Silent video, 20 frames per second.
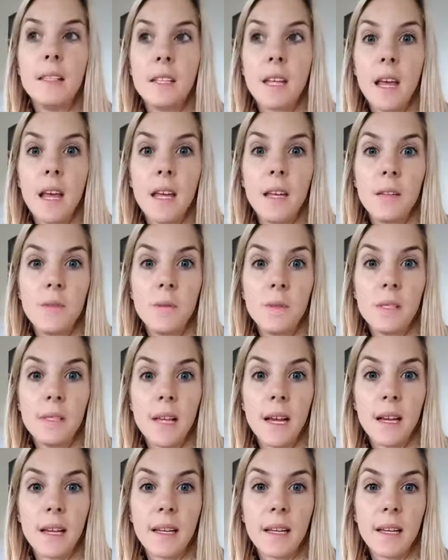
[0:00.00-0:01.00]
and it
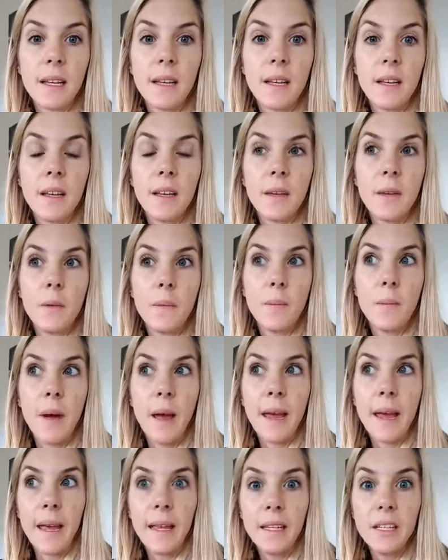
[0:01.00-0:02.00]
was like
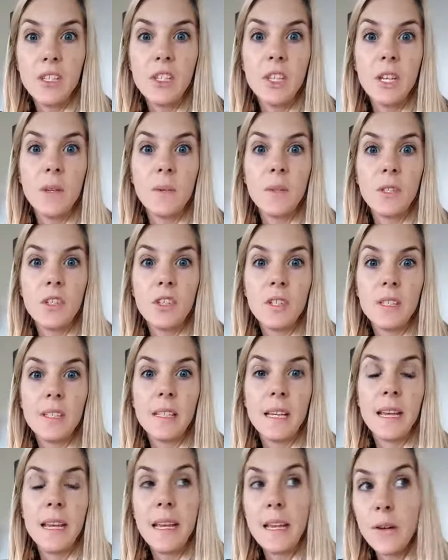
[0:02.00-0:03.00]
my energy was
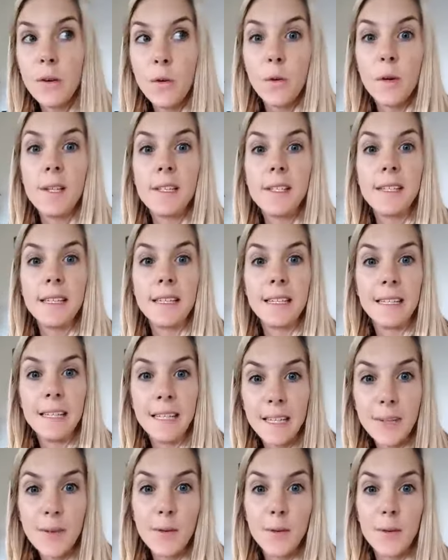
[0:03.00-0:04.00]
just increasing
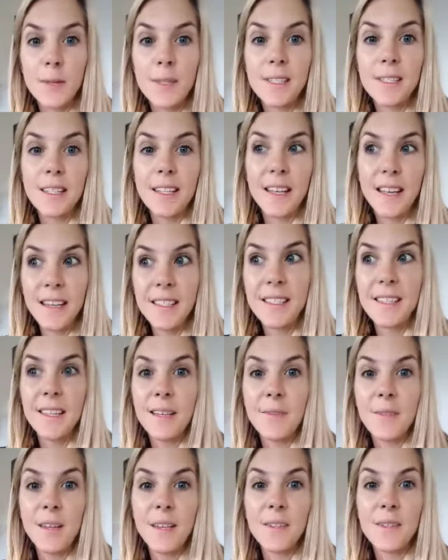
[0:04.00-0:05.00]
and increasing as
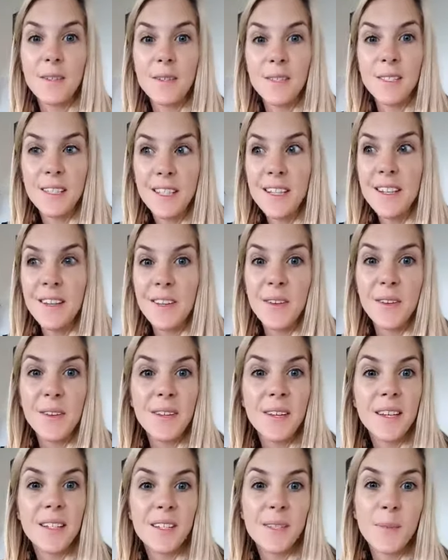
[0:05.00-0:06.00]
the event
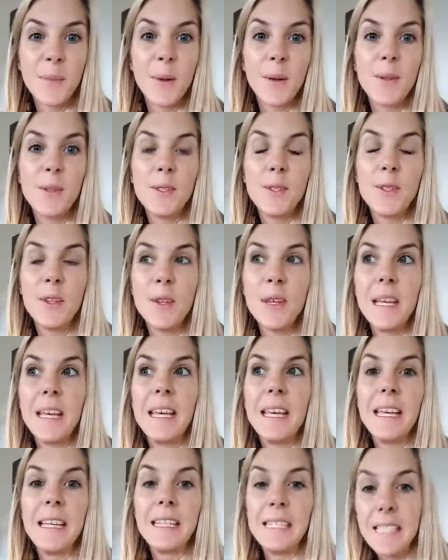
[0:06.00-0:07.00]
continued, as opposed to
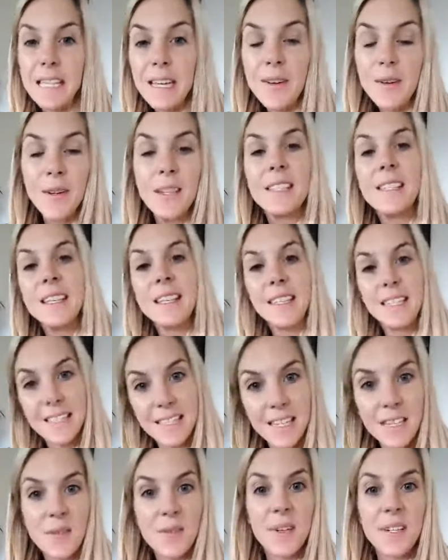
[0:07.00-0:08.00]
decreasing
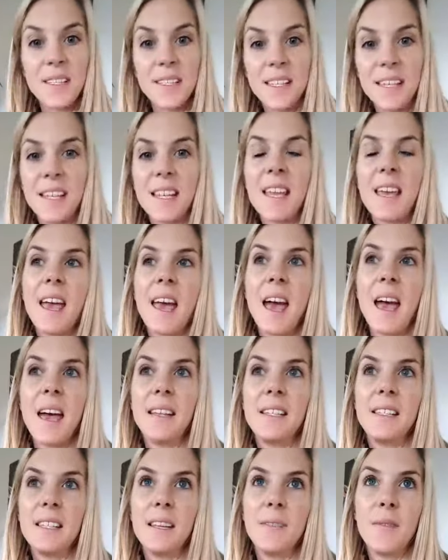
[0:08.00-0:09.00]
and decreasing
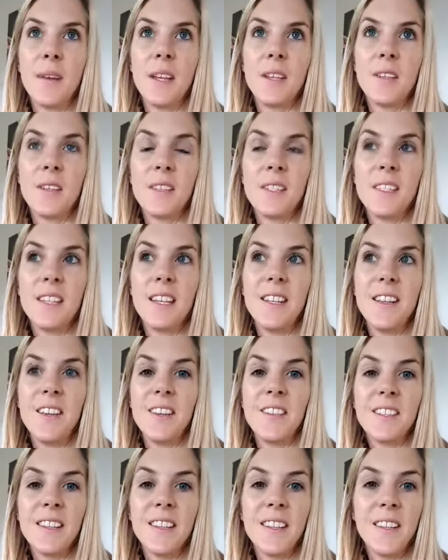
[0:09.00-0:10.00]
as the event
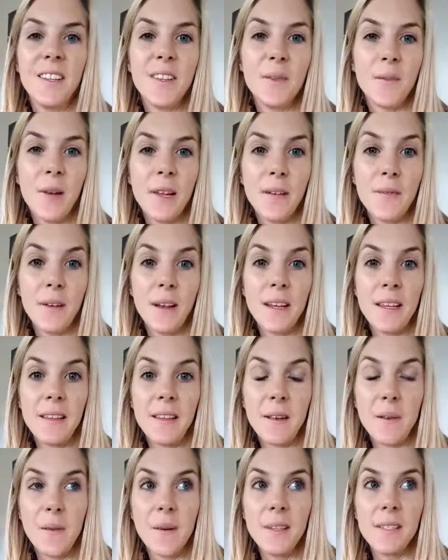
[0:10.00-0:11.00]
continued. And then the really
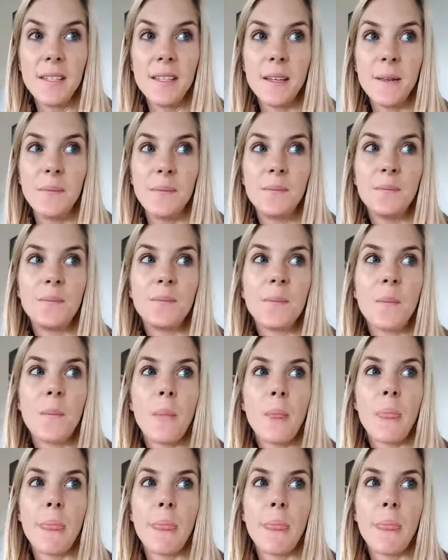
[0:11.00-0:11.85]
funny thing was, um,